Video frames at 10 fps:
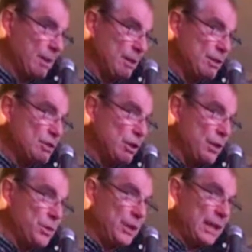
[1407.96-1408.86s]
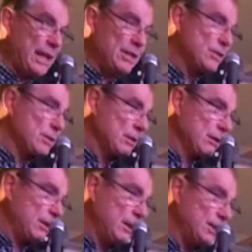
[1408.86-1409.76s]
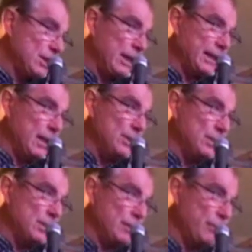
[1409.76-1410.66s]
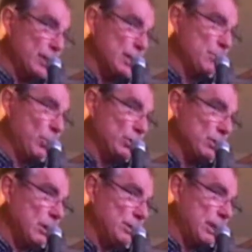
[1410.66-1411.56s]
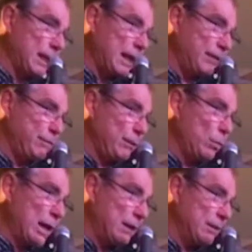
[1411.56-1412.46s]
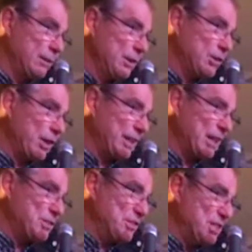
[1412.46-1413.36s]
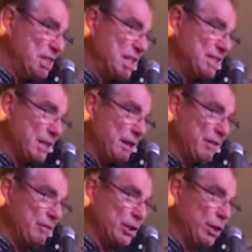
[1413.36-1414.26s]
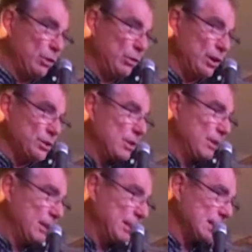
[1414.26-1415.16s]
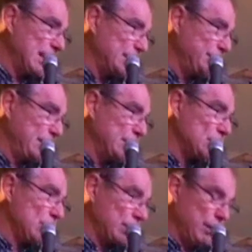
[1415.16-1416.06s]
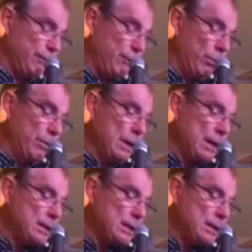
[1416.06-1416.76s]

The slot that has their diagnosis is a very small slot, so they can only fit one diagnosis in there, so if they've got a whole lot, it doesn't actually fit in the slot in the form.